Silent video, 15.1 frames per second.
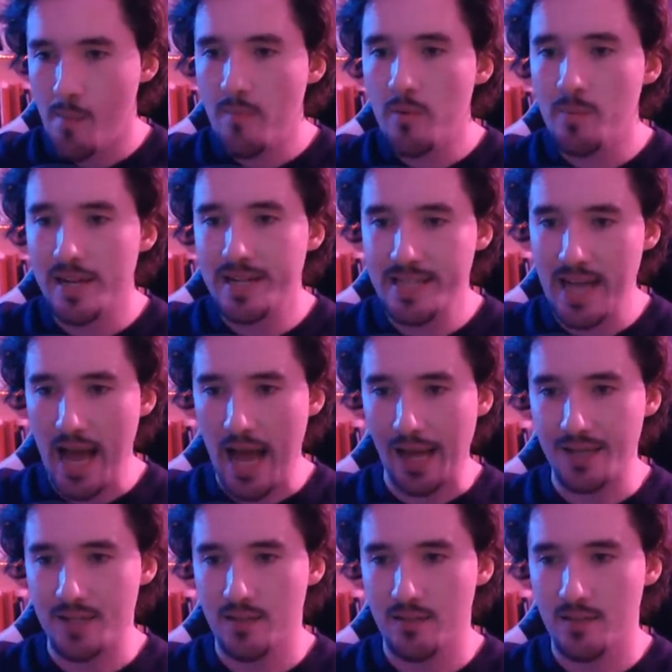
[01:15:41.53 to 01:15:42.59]

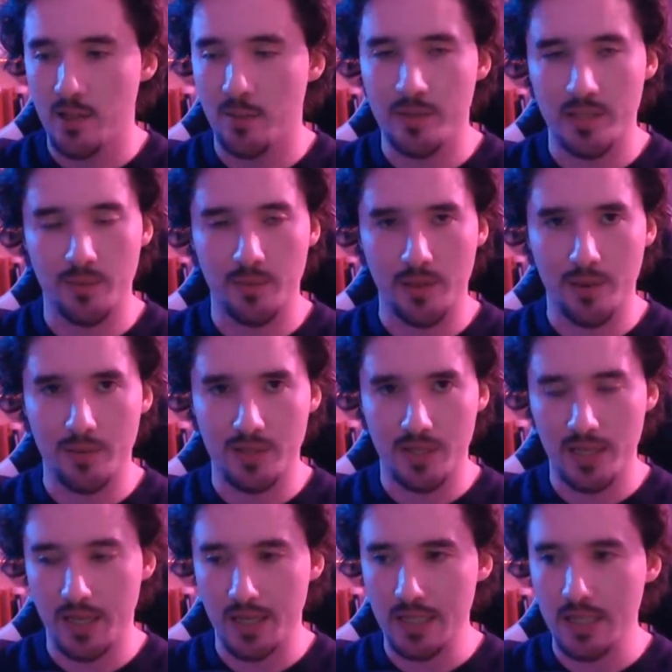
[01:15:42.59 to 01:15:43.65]
dad told me something when I was a
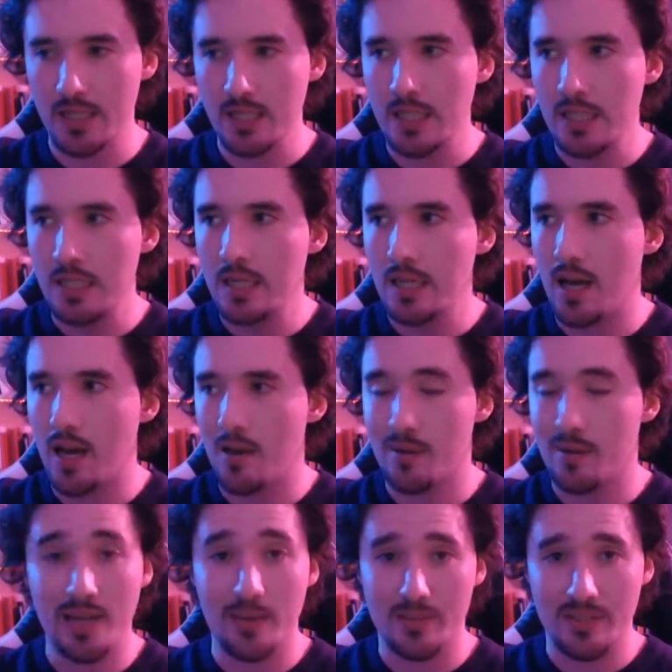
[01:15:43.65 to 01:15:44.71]
kid. My
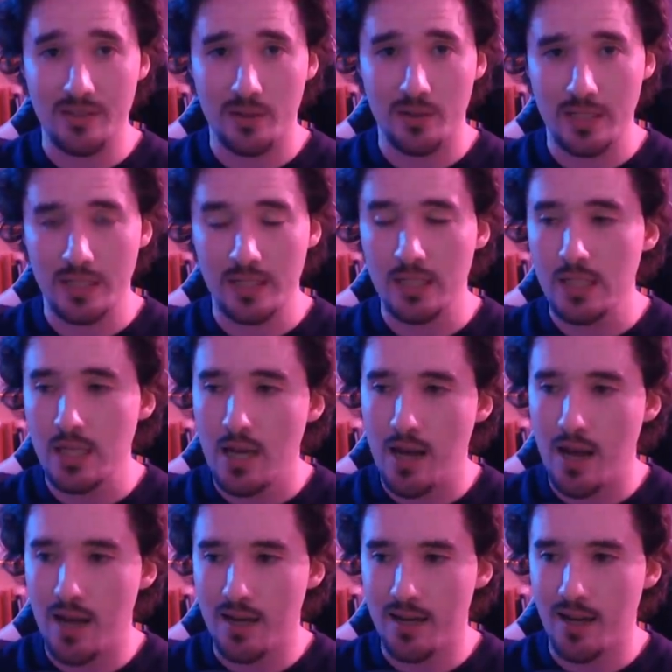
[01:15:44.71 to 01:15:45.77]
dad was a doctor, and